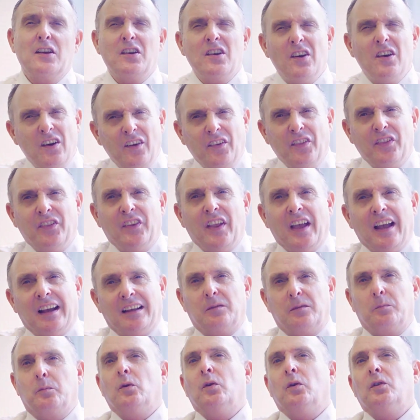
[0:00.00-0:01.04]
contact
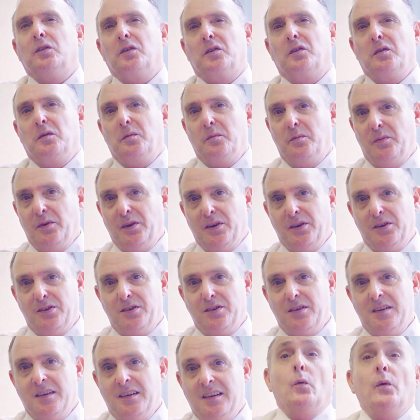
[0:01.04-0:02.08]
Portico Bridge.
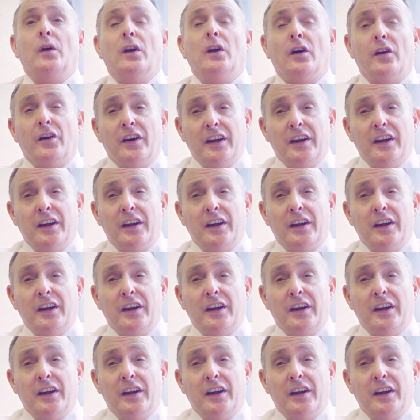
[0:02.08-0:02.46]
We are